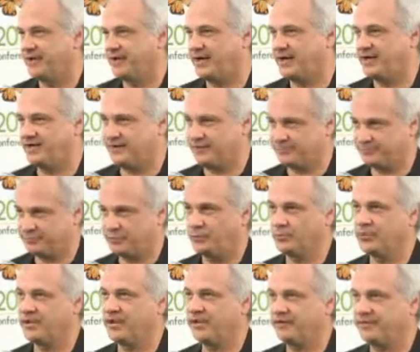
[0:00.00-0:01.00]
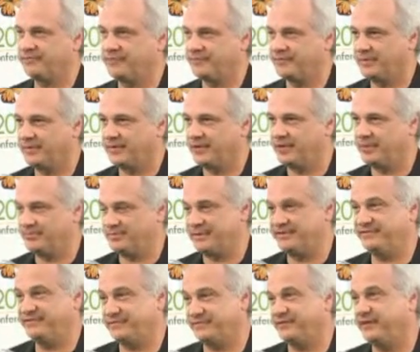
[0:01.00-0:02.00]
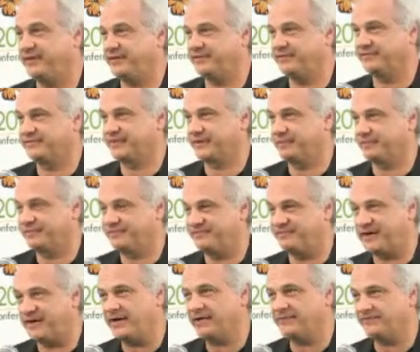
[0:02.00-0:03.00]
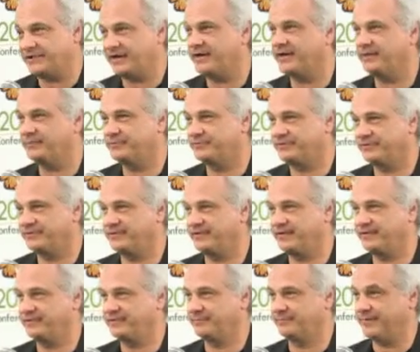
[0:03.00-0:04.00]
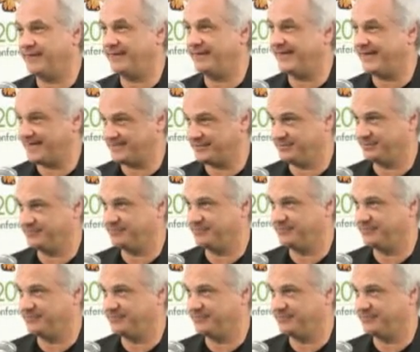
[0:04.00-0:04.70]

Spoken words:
It broke off a piece of ice that was 5 times the size of Manhattan,